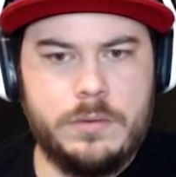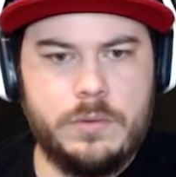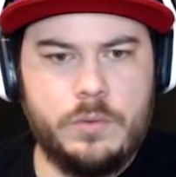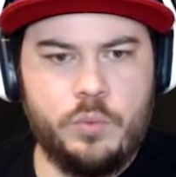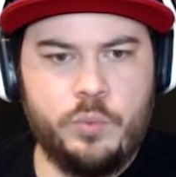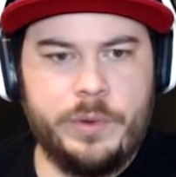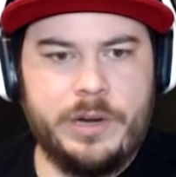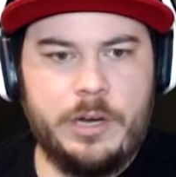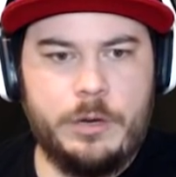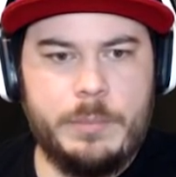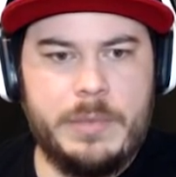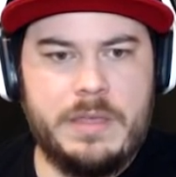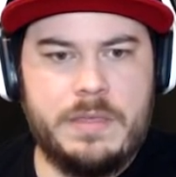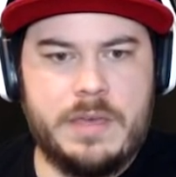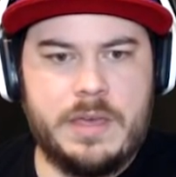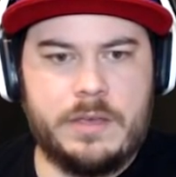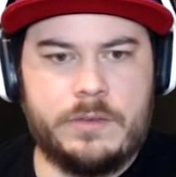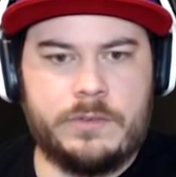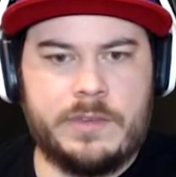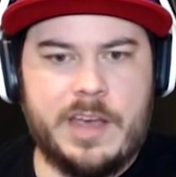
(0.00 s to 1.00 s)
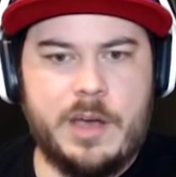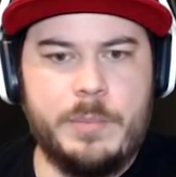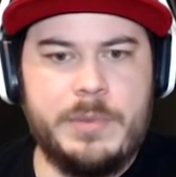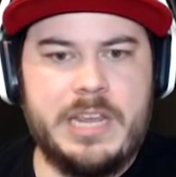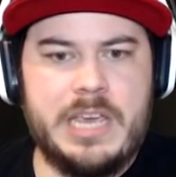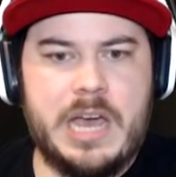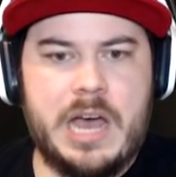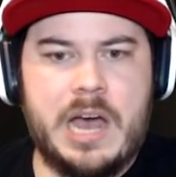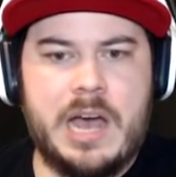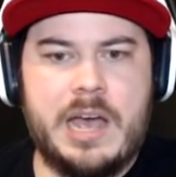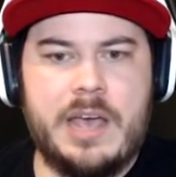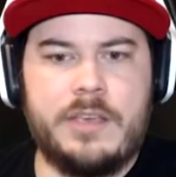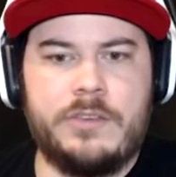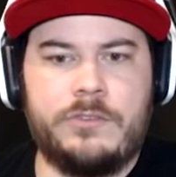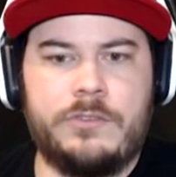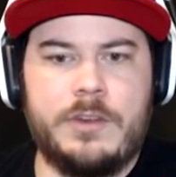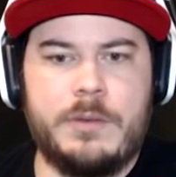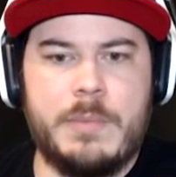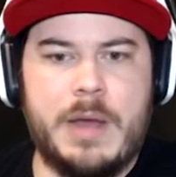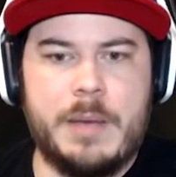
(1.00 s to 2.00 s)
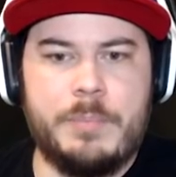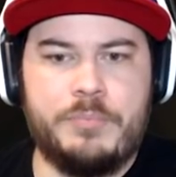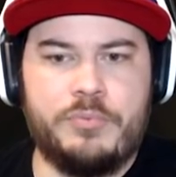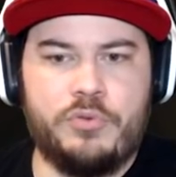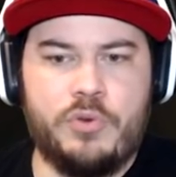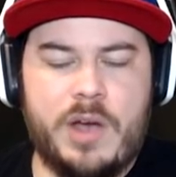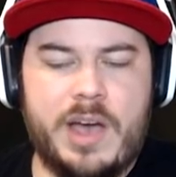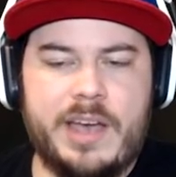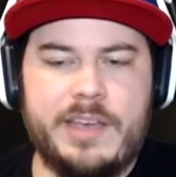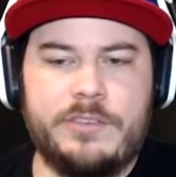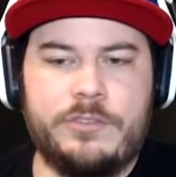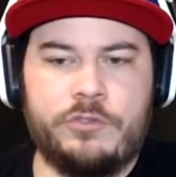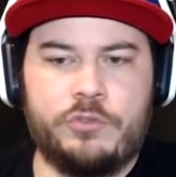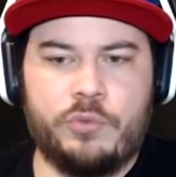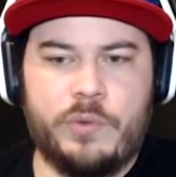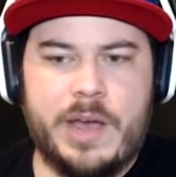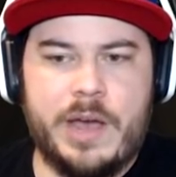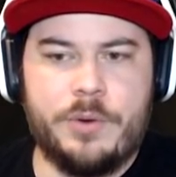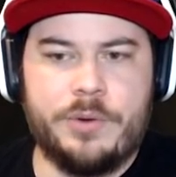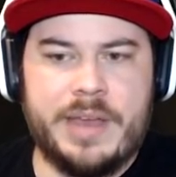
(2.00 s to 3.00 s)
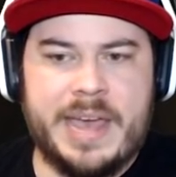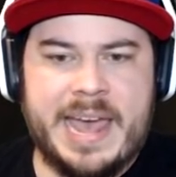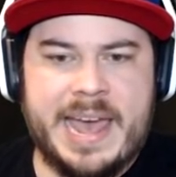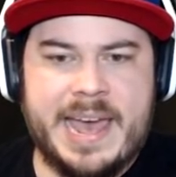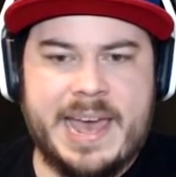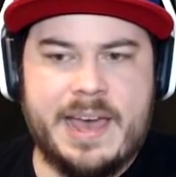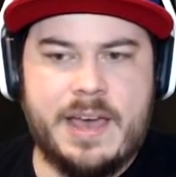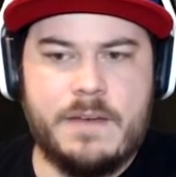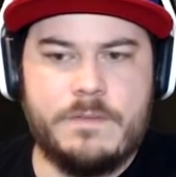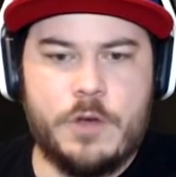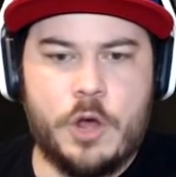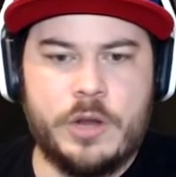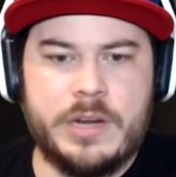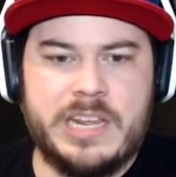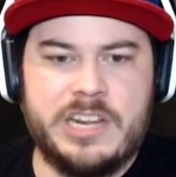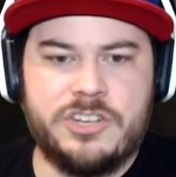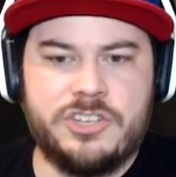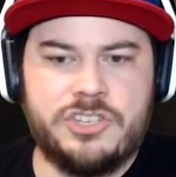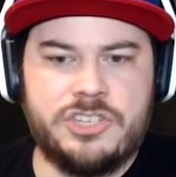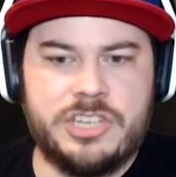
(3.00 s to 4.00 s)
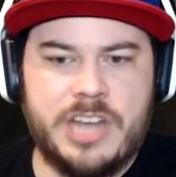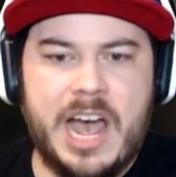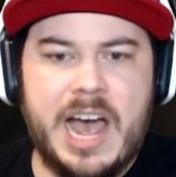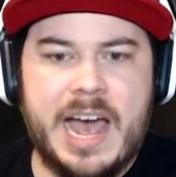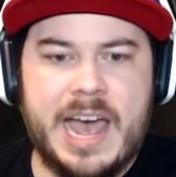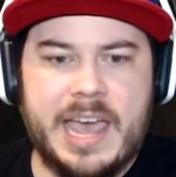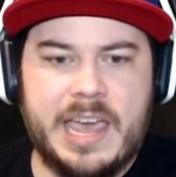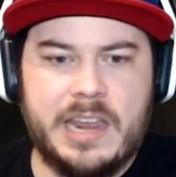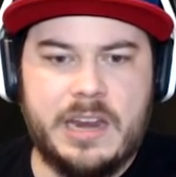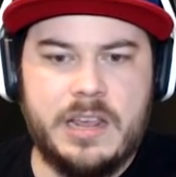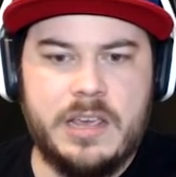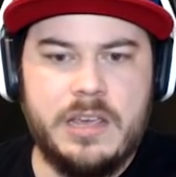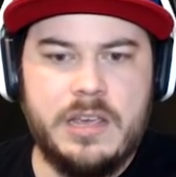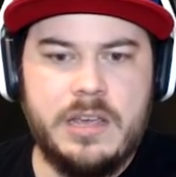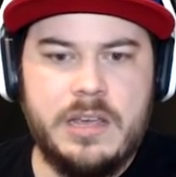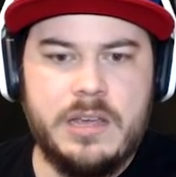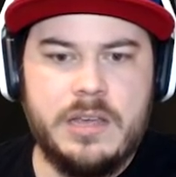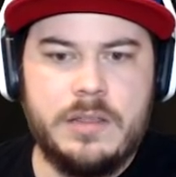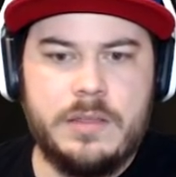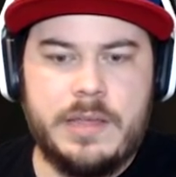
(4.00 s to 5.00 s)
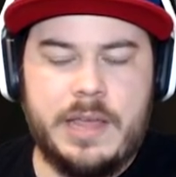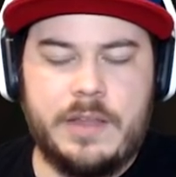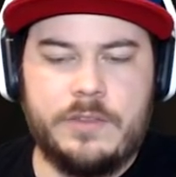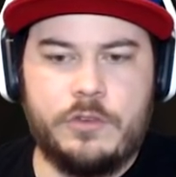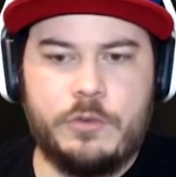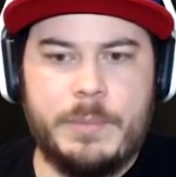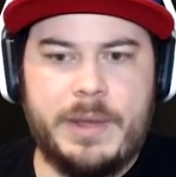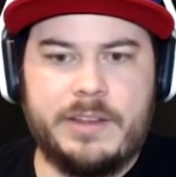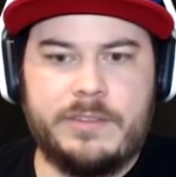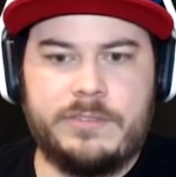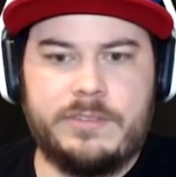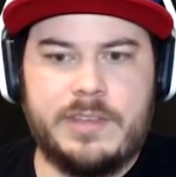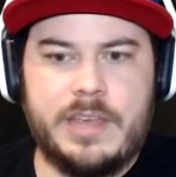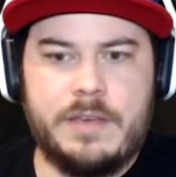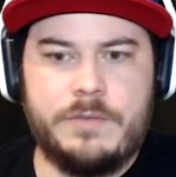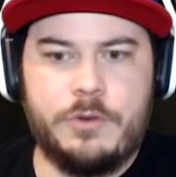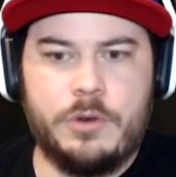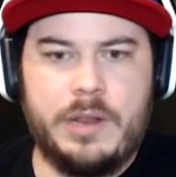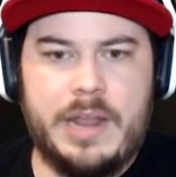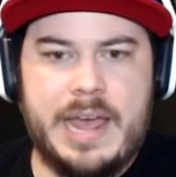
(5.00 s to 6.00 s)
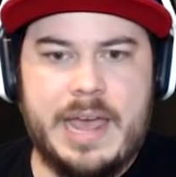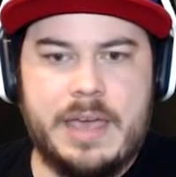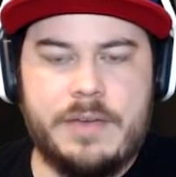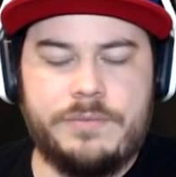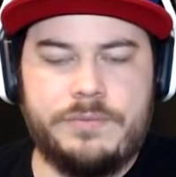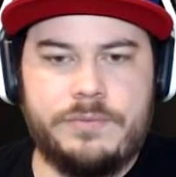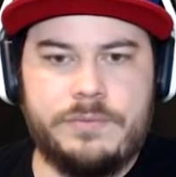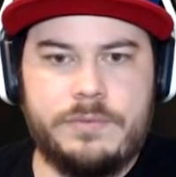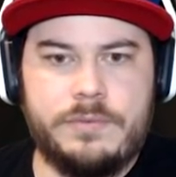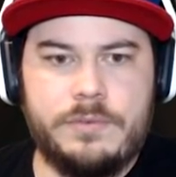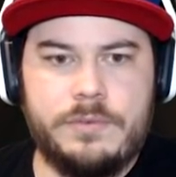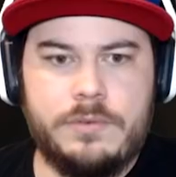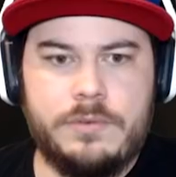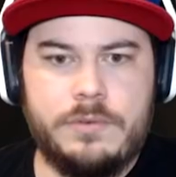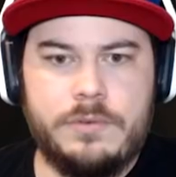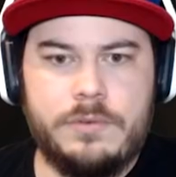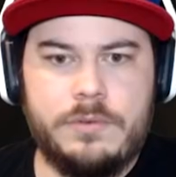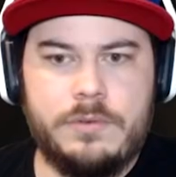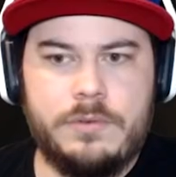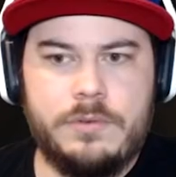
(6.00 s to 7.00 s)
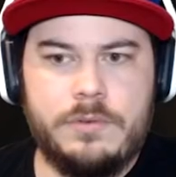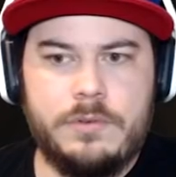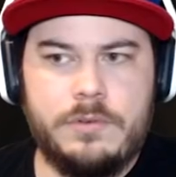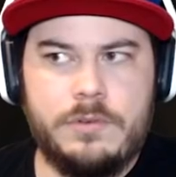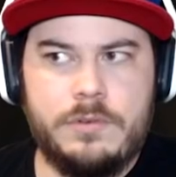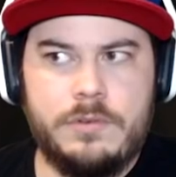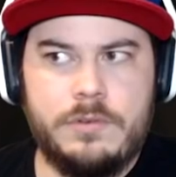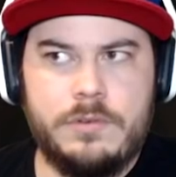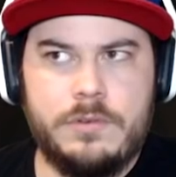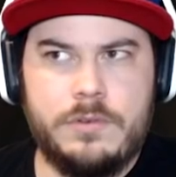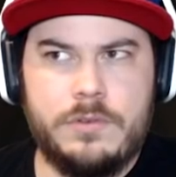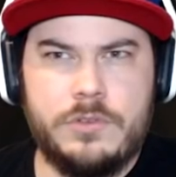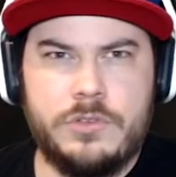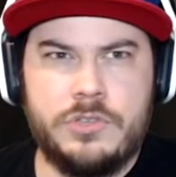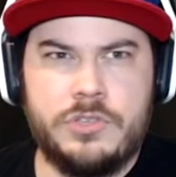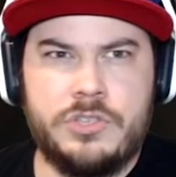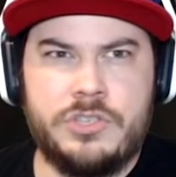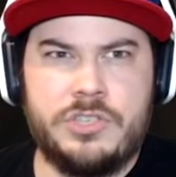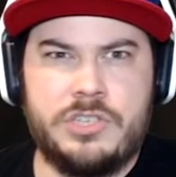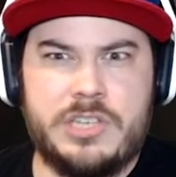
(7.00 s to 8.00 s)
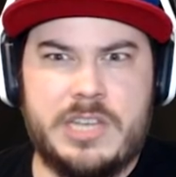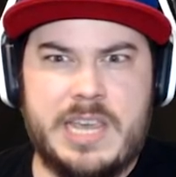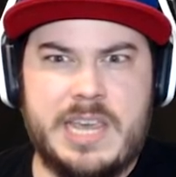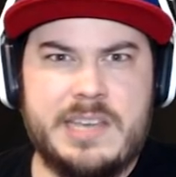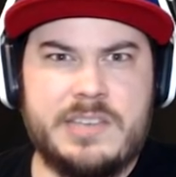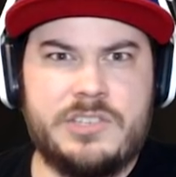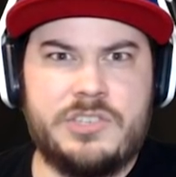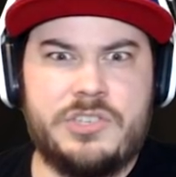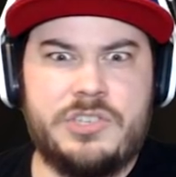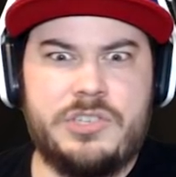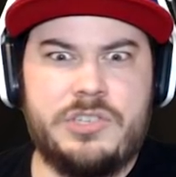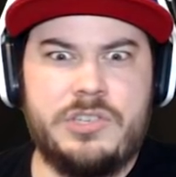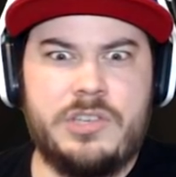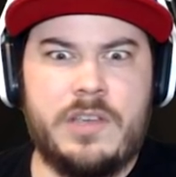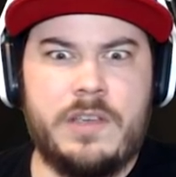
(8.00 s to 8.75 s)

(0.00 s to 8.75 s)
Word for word: Riddle me this. How many eyes did my prize trout have on each side? The answer might save your life. Six?